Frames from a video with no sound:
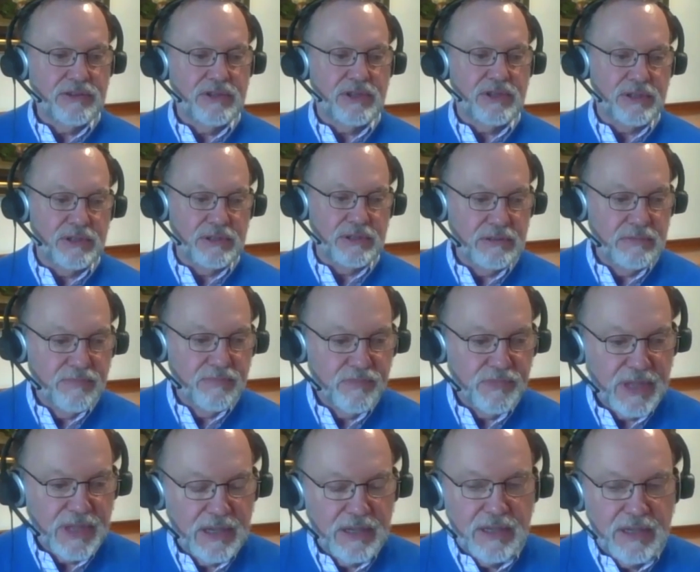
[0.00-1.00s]
to
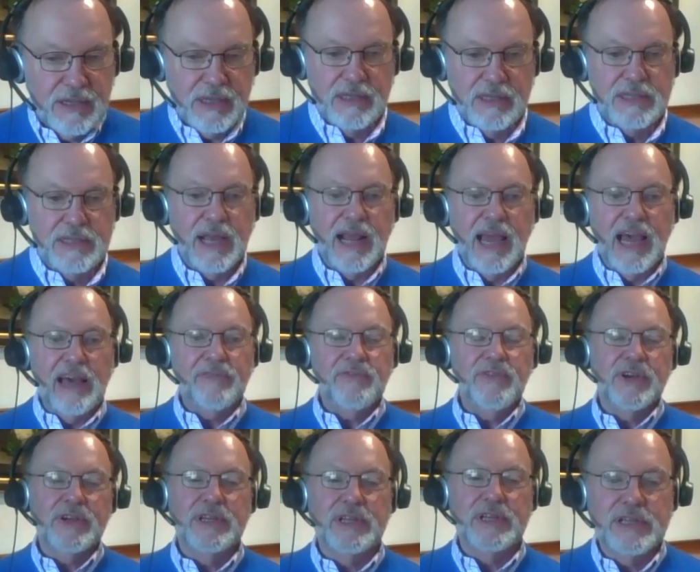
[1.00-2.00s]
is that
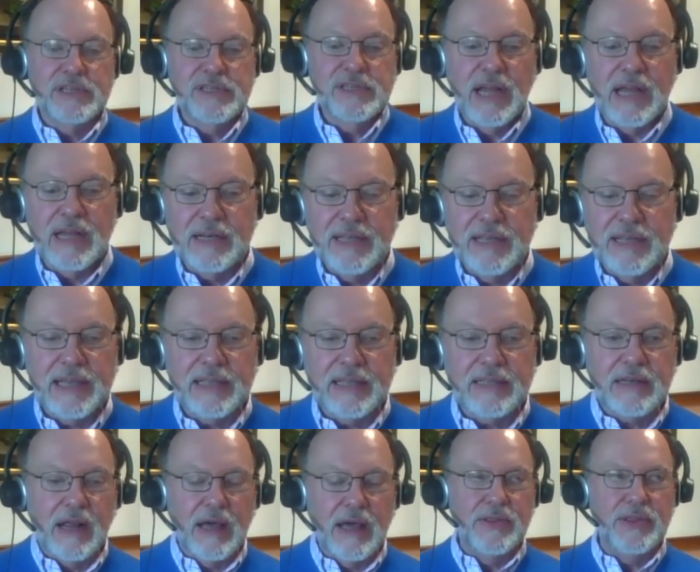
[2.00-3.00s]
Africa does not get
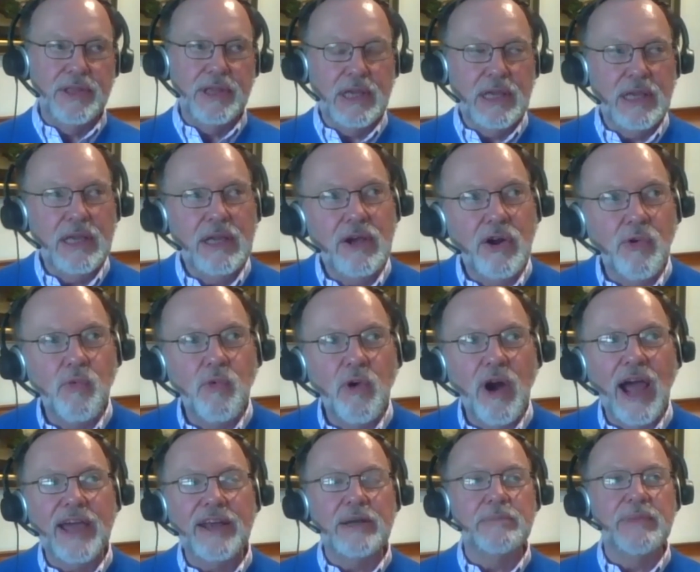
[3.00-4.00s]
the
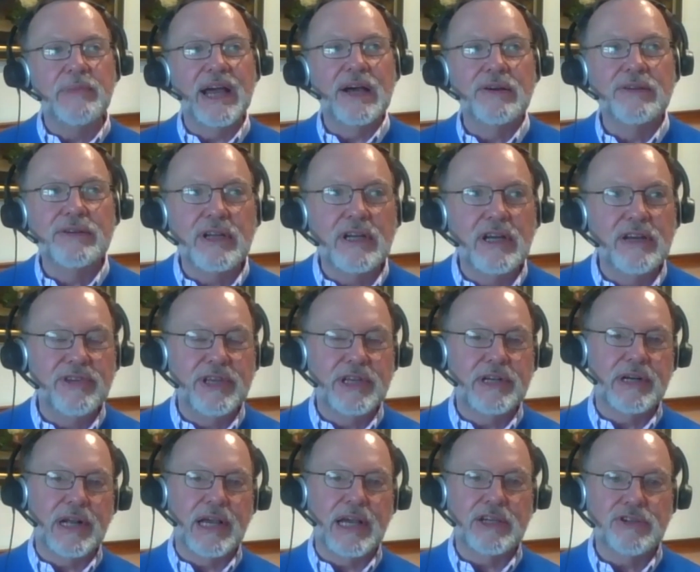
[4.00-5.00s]
right amount of
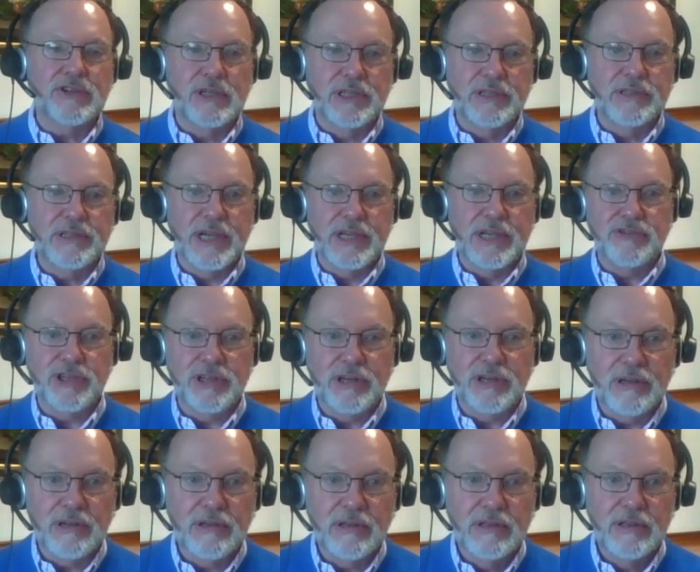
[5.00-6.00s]
international attention.
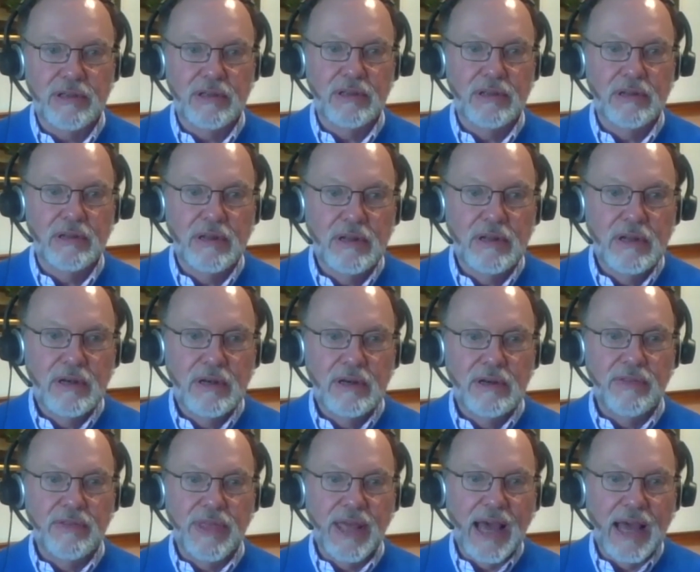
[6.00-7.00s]

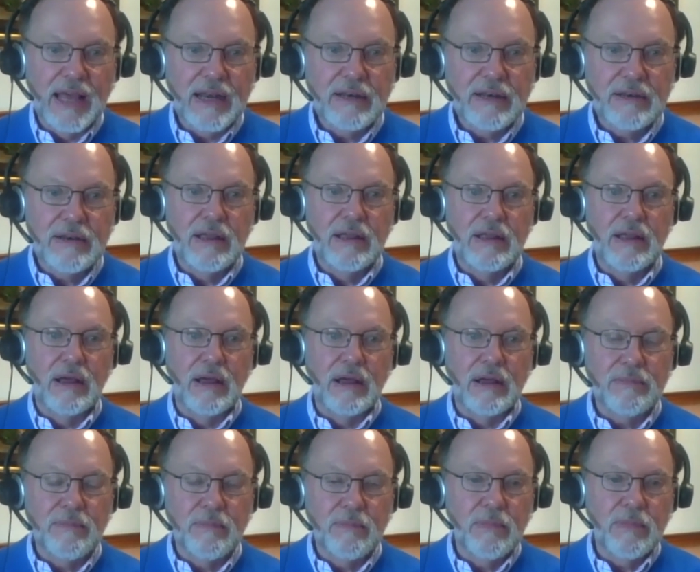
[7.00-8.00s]
That
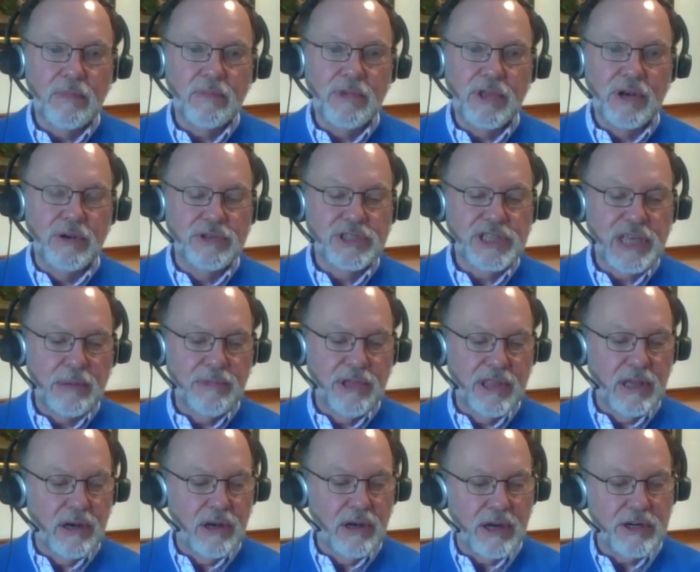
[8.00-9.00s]
some of
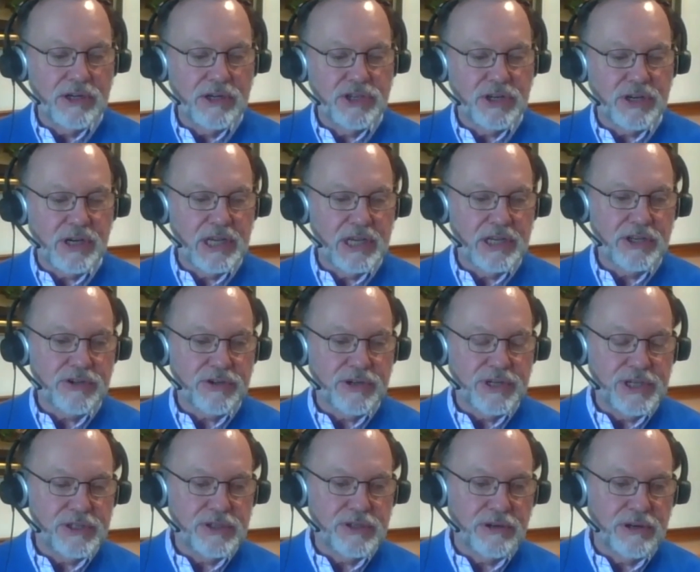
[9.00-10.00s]
the larger
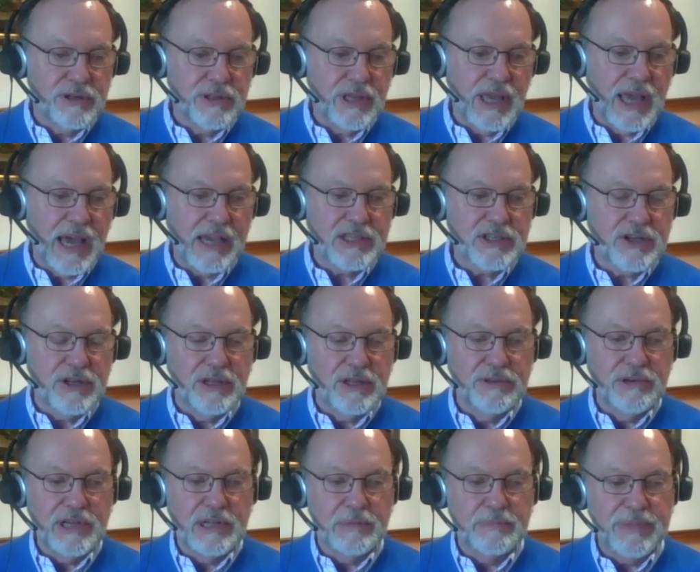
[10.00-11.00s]
countries or the
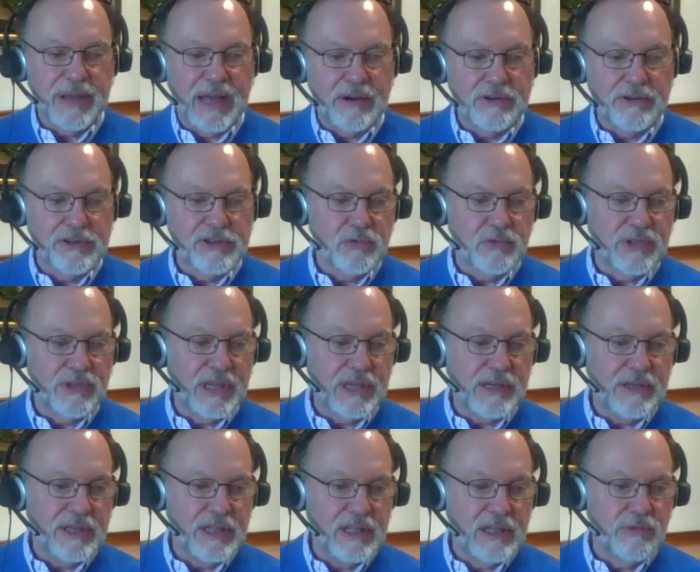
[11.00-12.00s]
ex-colonial powers, when they
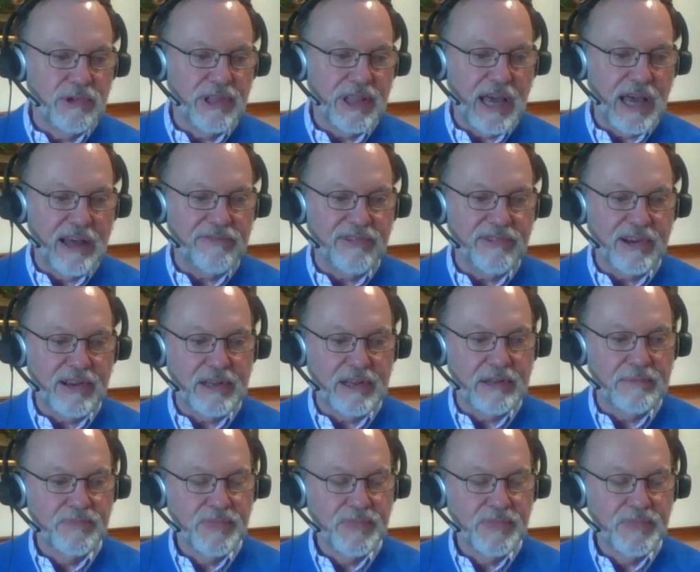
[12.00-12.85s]
deal with Africa,